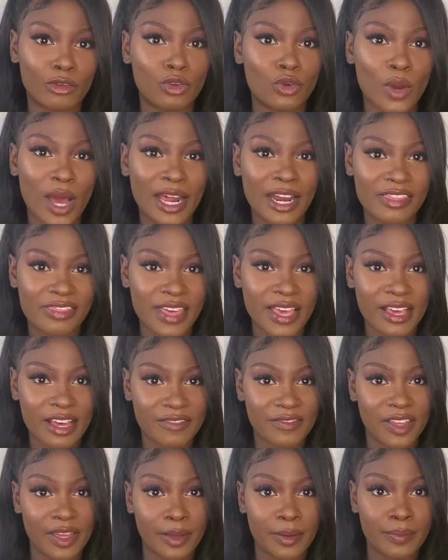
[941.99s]
You got to think
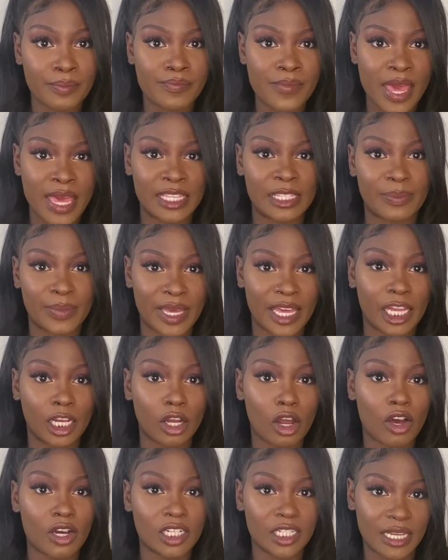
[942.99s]
of it as being
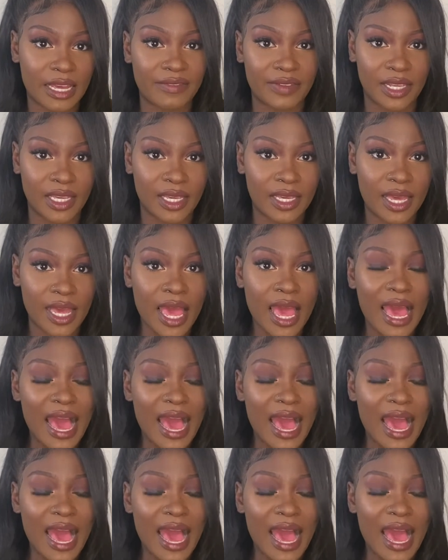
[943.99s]
longevity.